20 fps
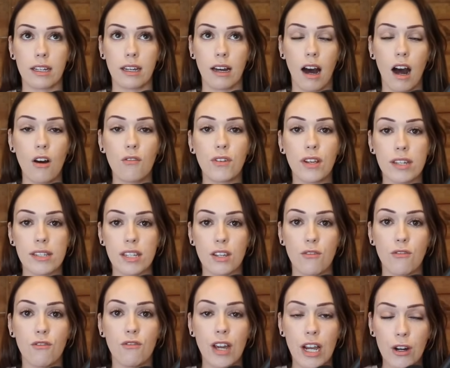obviously
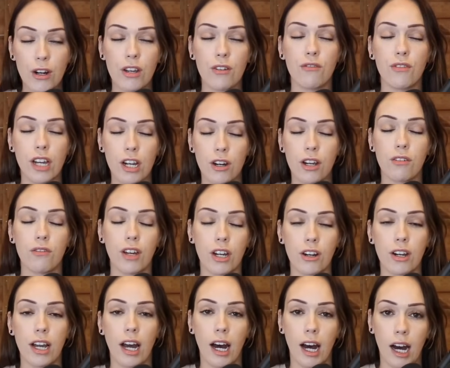very, very,
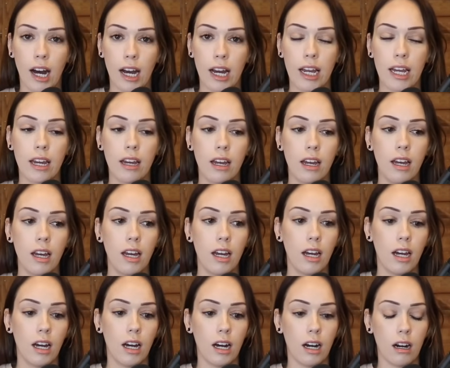very high.
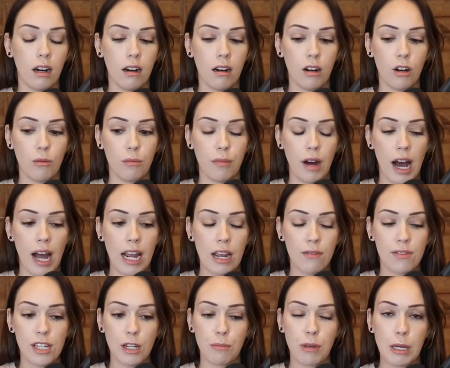I
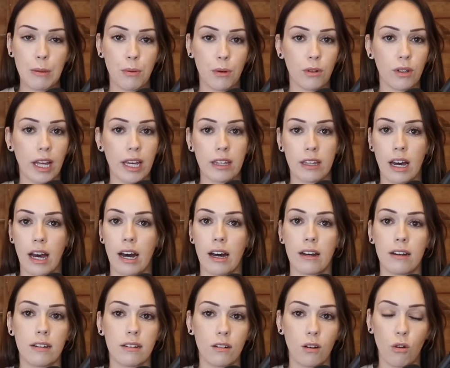have seen people like
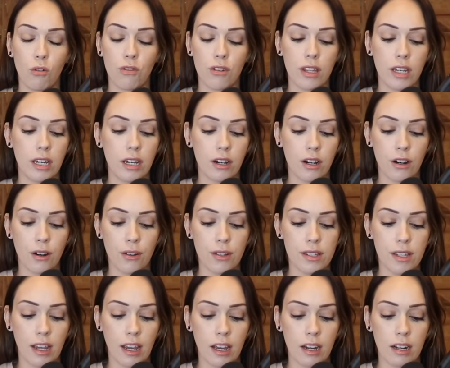that over the
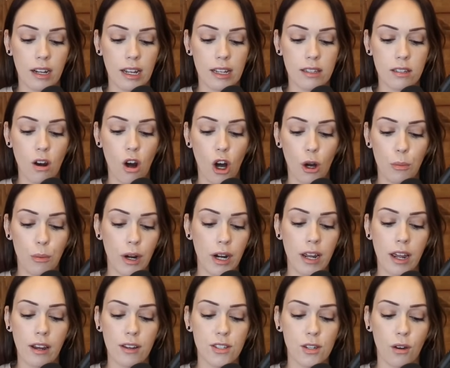years and it's
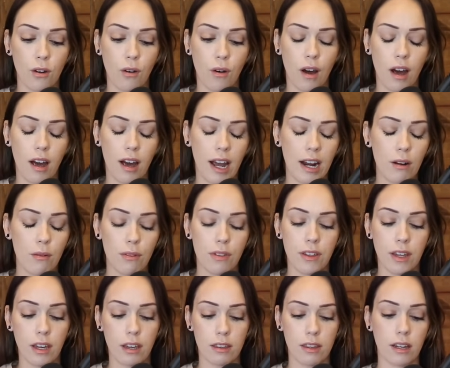heartbreaking. So I don't
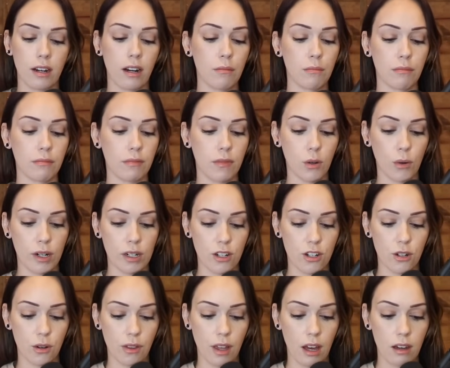think that I'm going to
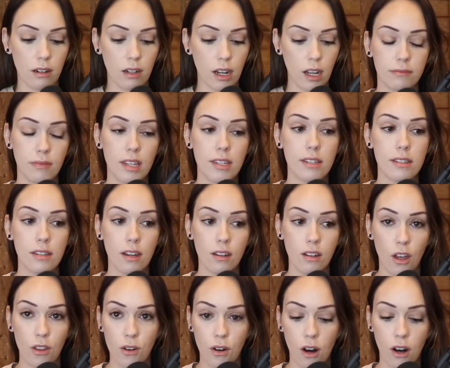show that. This is
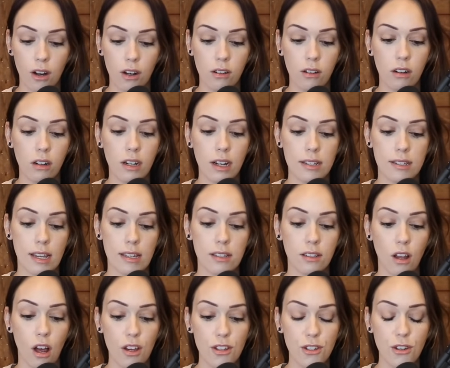another article. It says
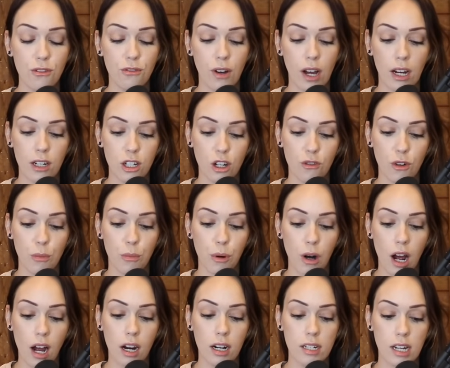lawsuit filed over
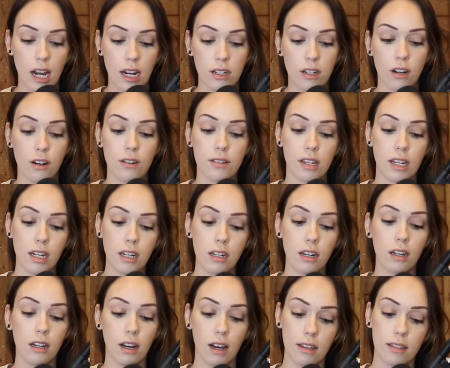Brock Tyner's
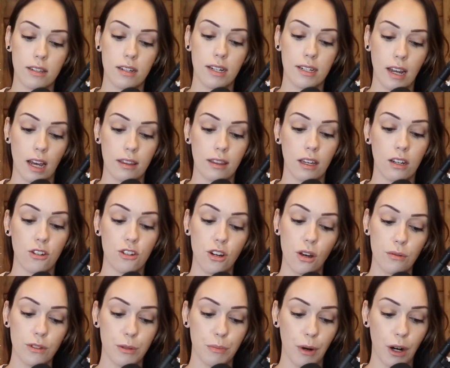in custody death in
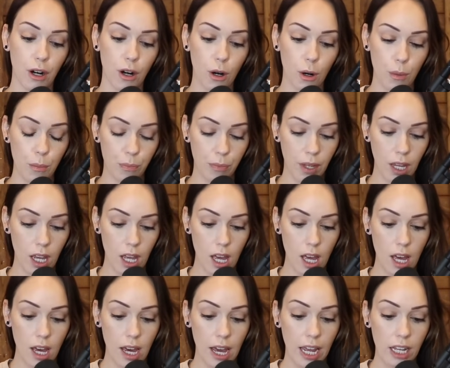Jonesboro.
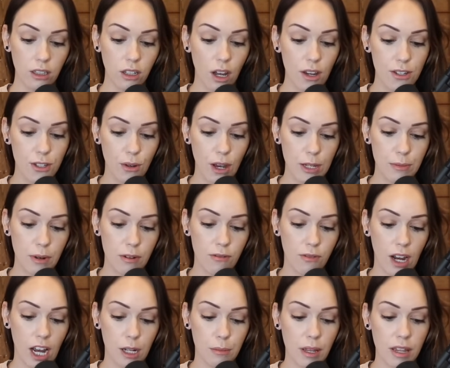A lawsuit has been
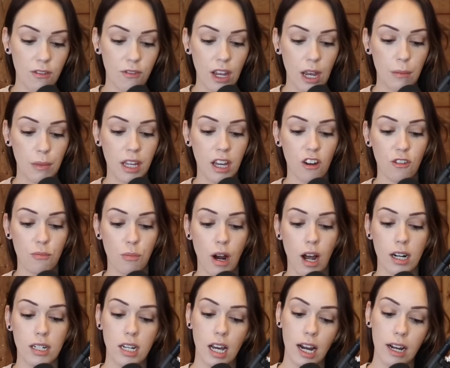filed by the family of
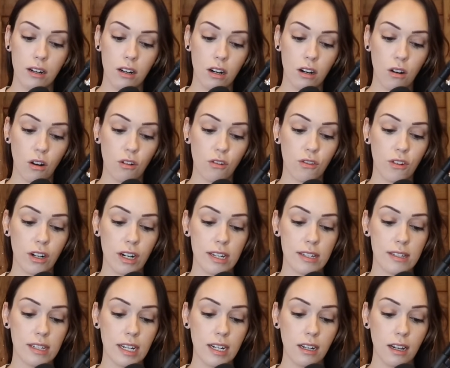Brock Tyner over
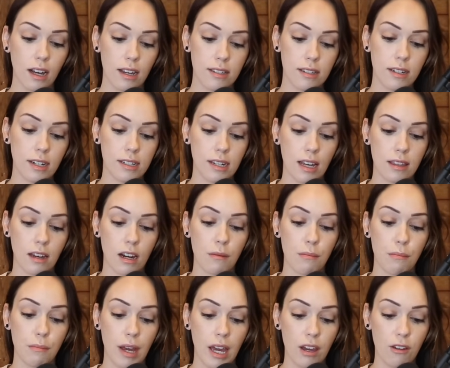his in-custody death
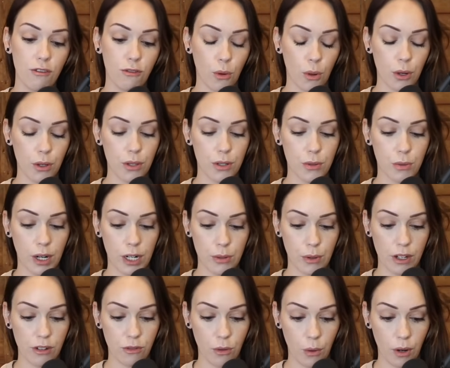on May 4th,
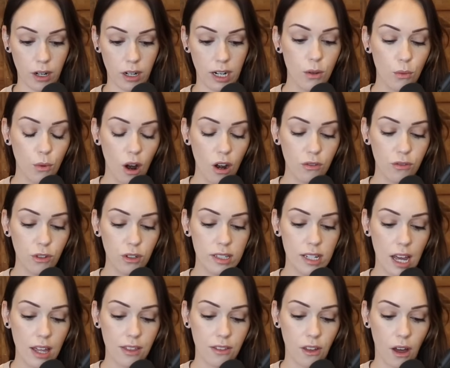2024. The wrongful
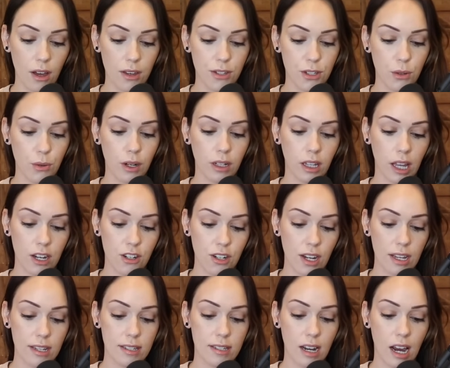death lawsuit
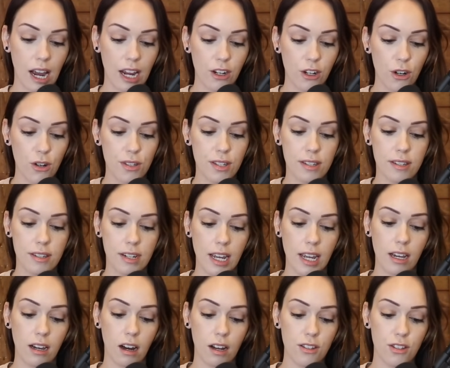alleges Tyner's
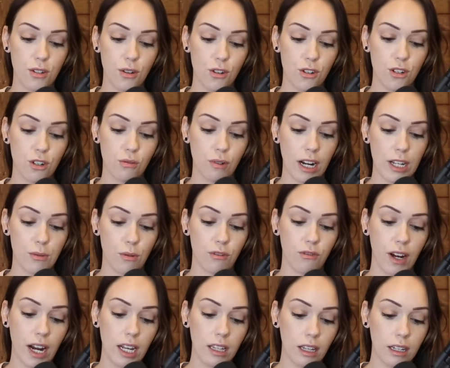state constitutional rights were
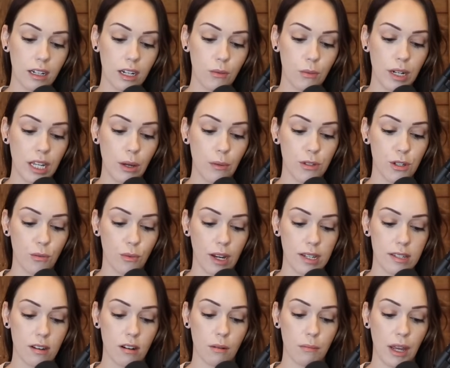violated when he was
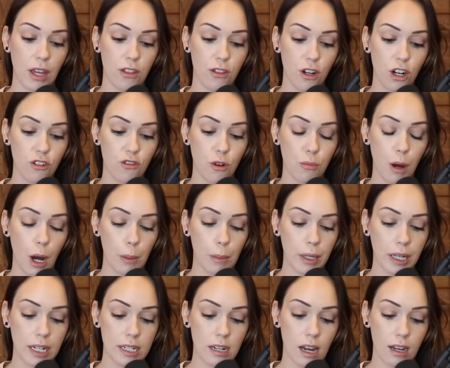arrested on May 3rd for
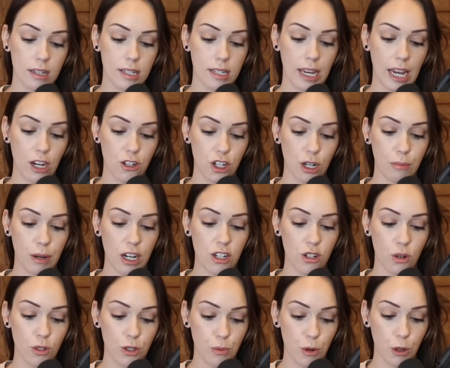public intoxication by
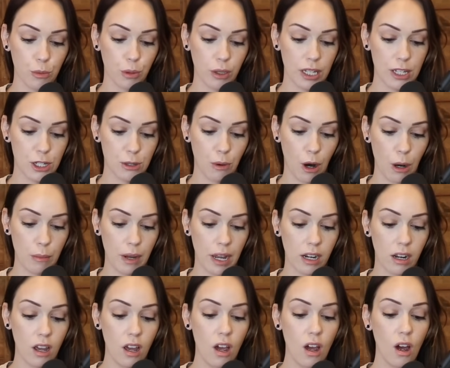Jonesboro Police
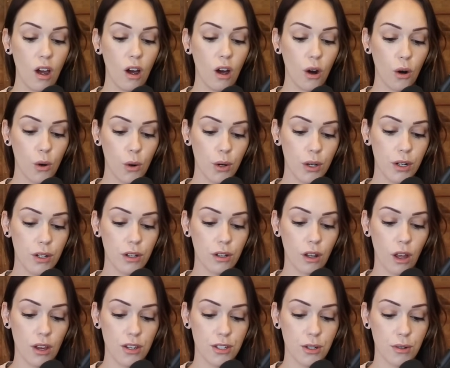Department. According to the
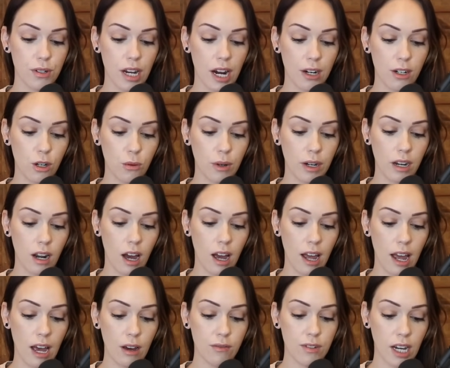lawsuit, Tyner would not
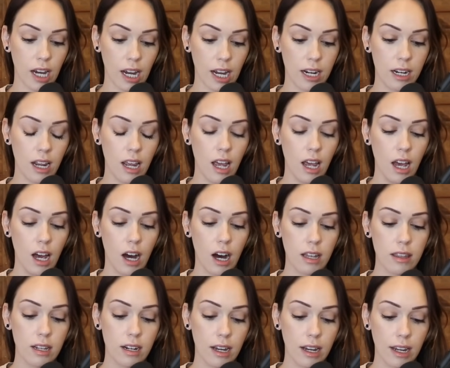have died
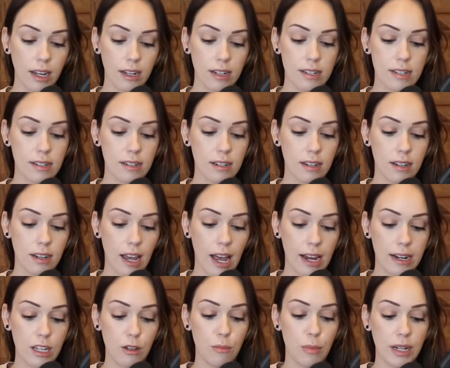on the night
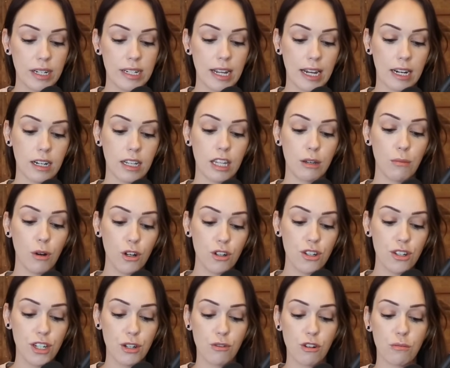had he been taken to the
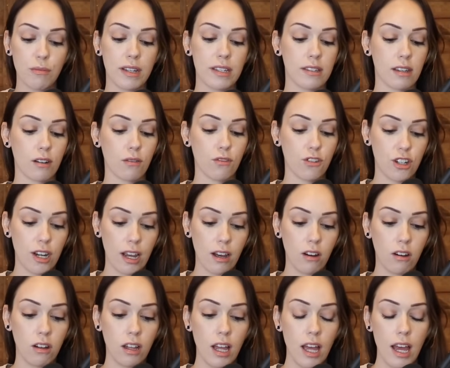emergency room instead of
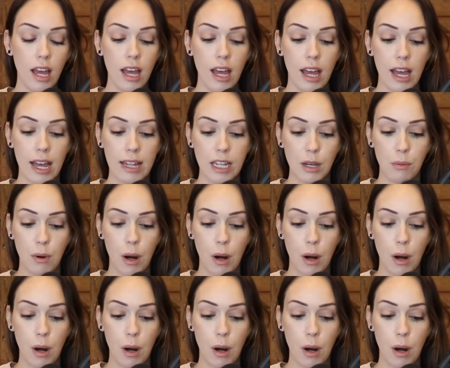jail. And they